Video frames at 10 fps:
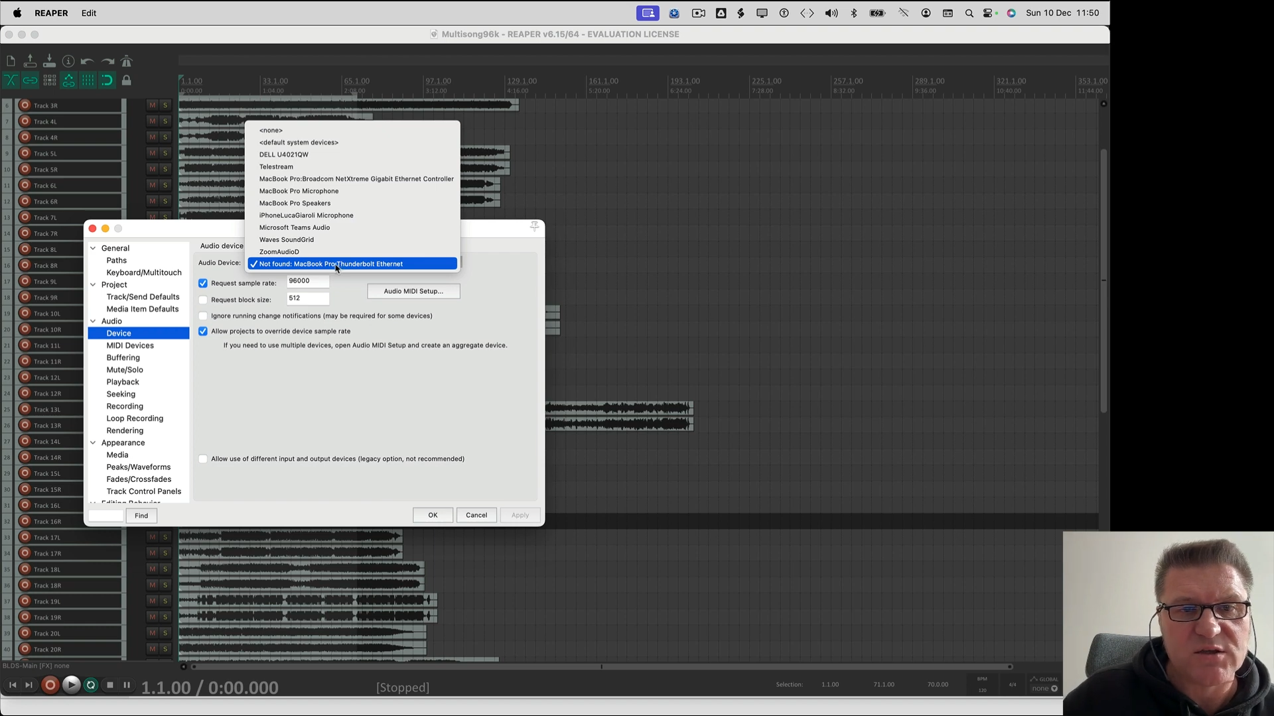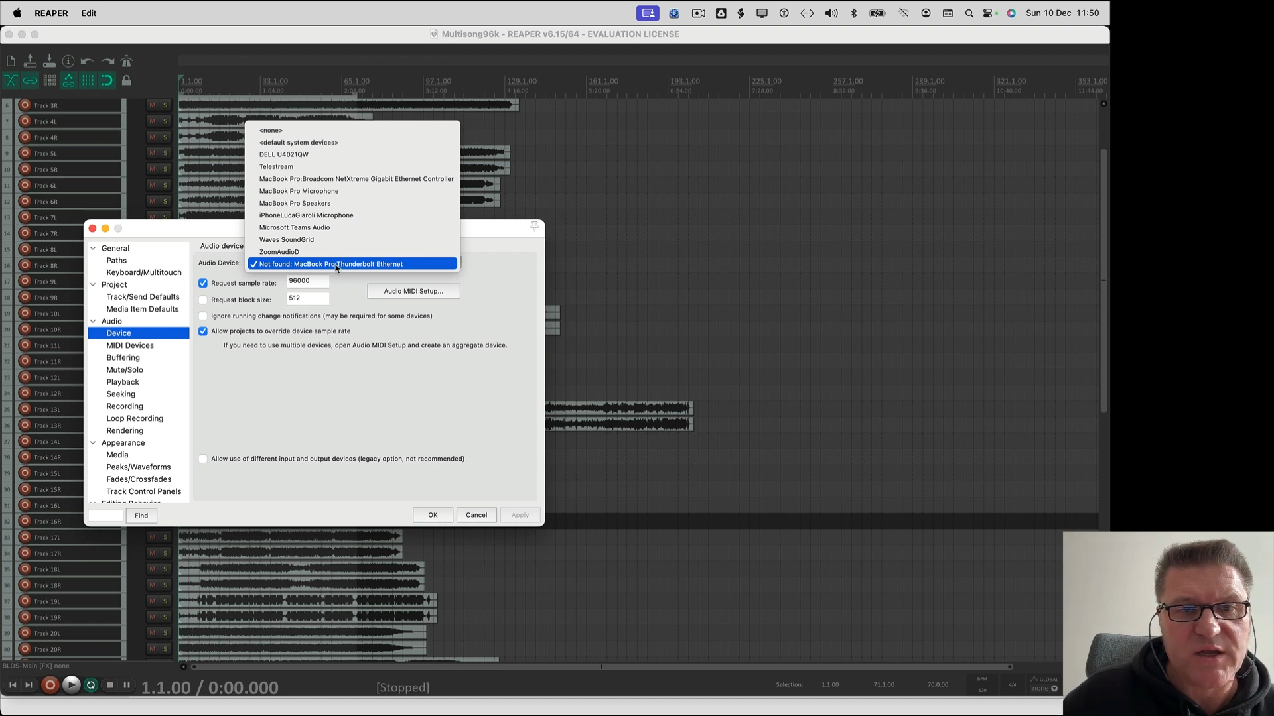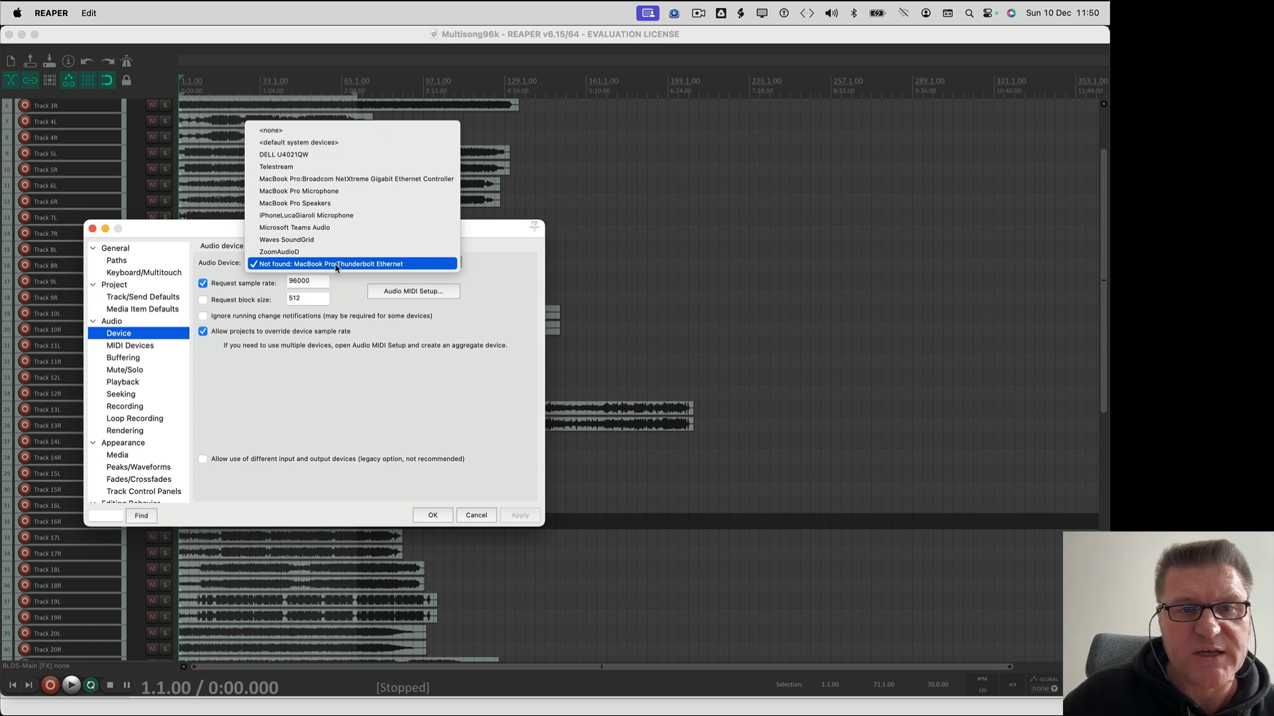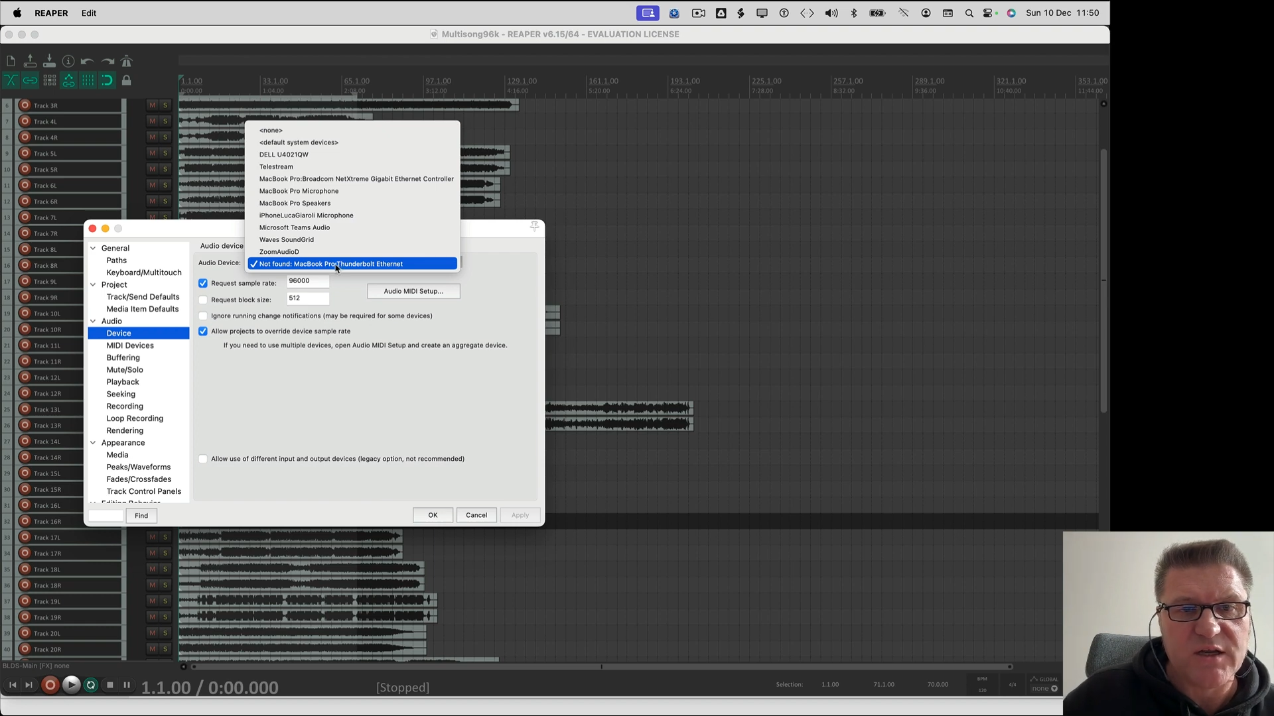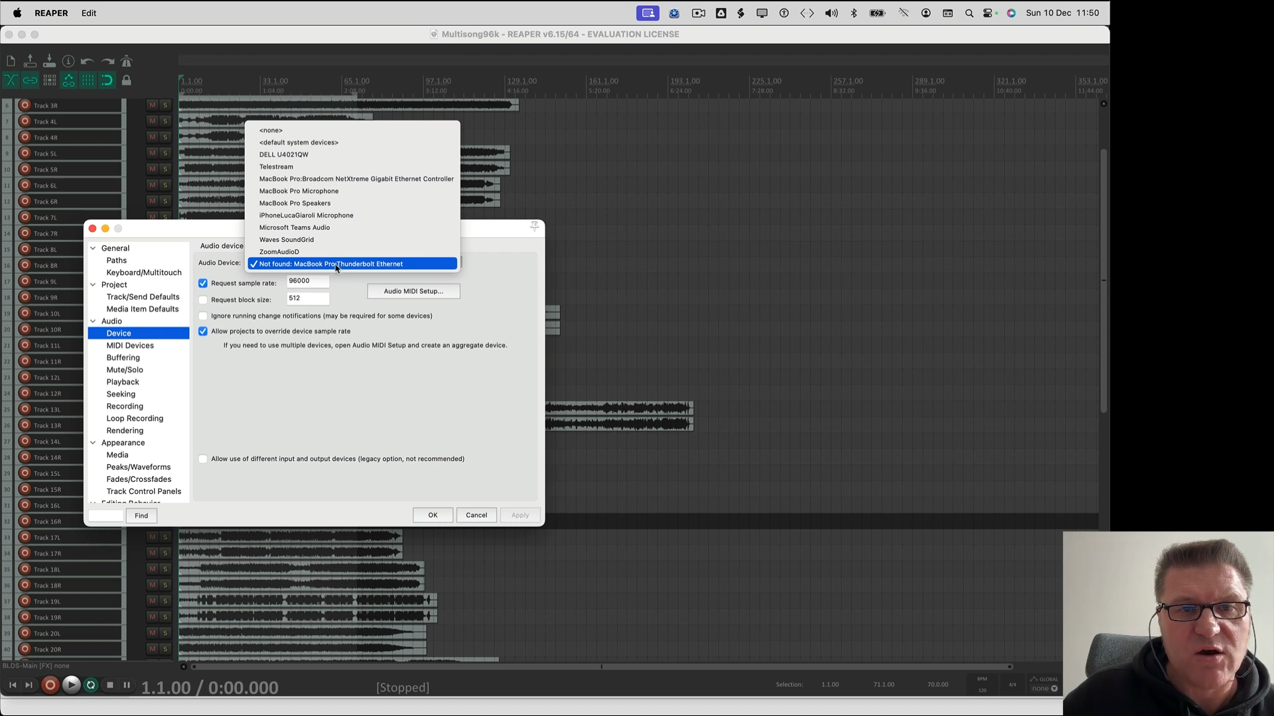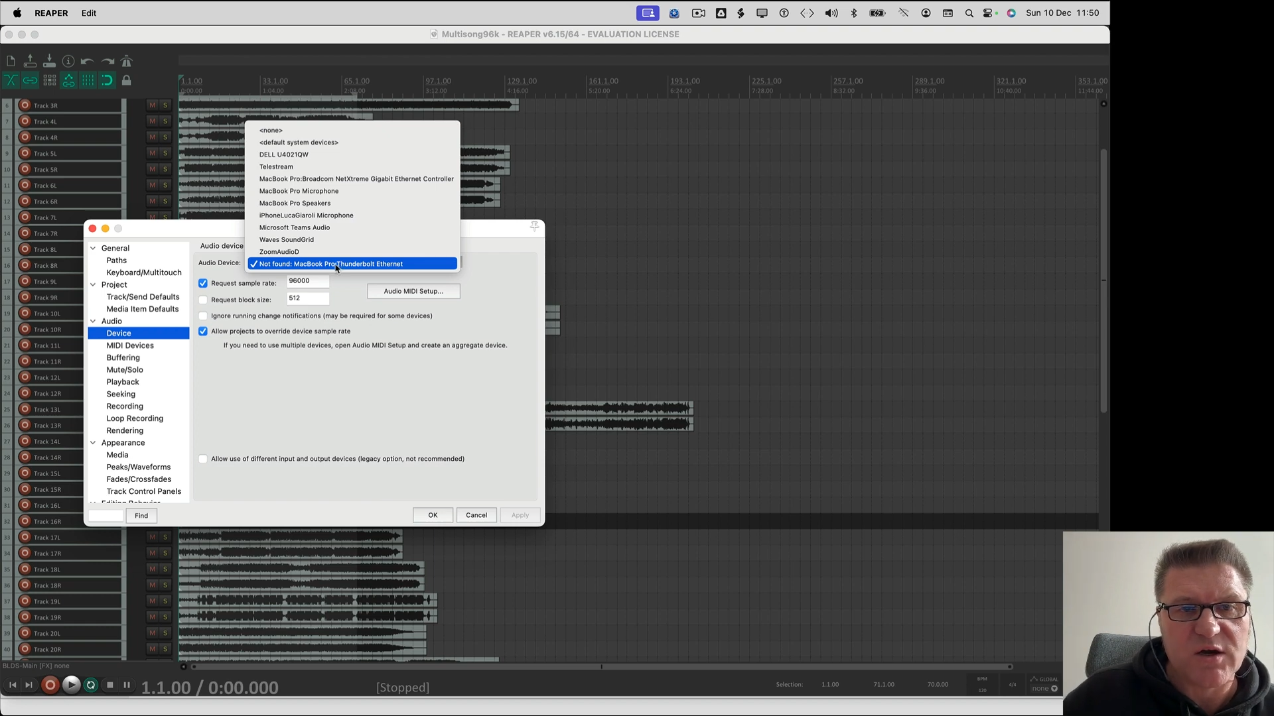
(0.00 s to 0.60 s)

any longer